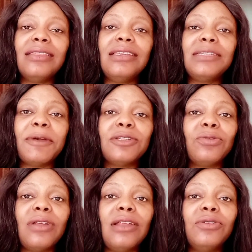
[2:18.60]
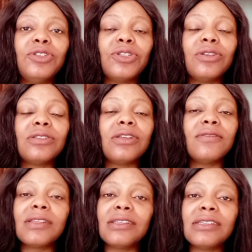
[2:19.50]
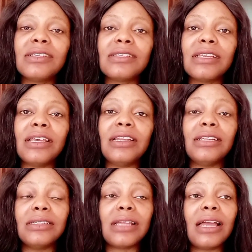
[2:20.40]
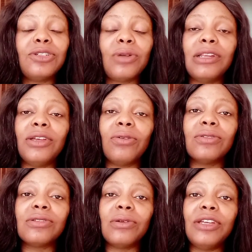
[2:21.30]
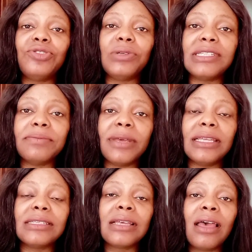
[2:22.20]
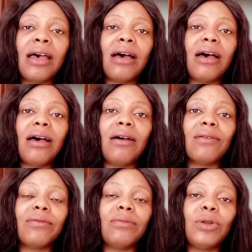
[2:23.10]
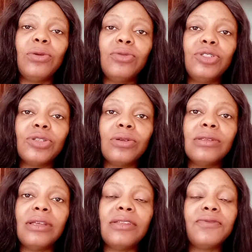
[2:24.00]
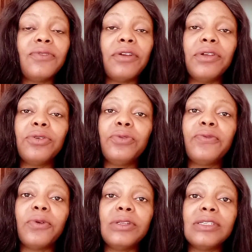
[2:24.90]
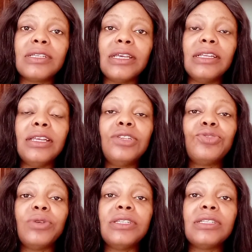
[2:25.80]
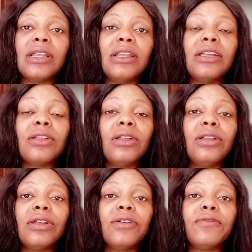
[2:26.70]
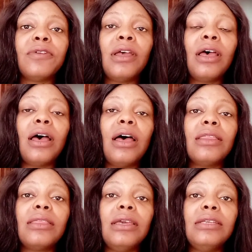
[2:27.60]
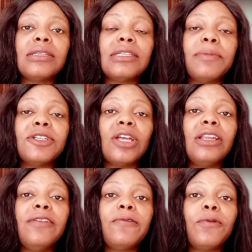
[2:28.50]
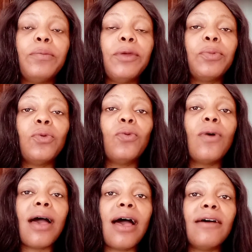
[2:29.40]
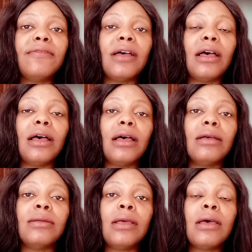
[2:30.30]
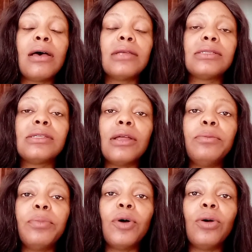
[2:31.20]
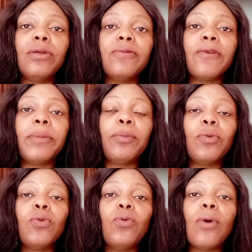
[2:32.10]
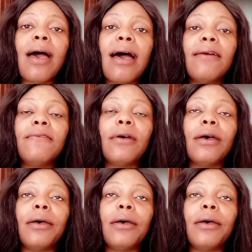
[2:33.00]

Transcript: This particular lotion softens the skin. It is actually also a treatment lotion. It's very good for the skin. It treats a lot of things, especially for people who have sunburn, for people who have